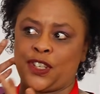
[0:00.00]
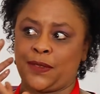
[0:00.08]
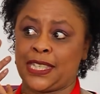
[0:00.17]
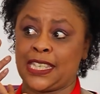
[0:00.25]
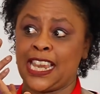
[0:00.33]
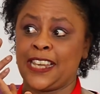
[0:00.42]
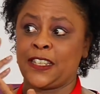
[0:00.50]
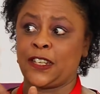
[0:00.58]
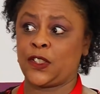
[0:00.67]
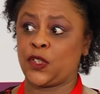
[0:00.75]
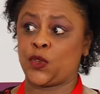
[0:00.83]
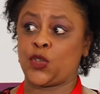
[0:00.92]
She was
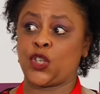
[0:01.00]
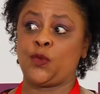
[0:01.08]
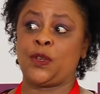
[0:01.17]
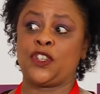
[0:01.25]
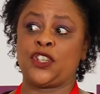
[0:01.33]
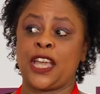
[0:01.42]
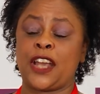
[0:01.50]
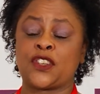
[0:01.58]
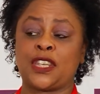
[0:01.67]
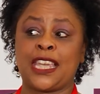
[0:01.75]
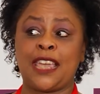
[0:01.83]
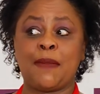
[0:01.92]
tainted. So when she
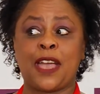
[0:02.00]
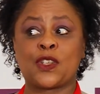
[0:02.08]
actually came back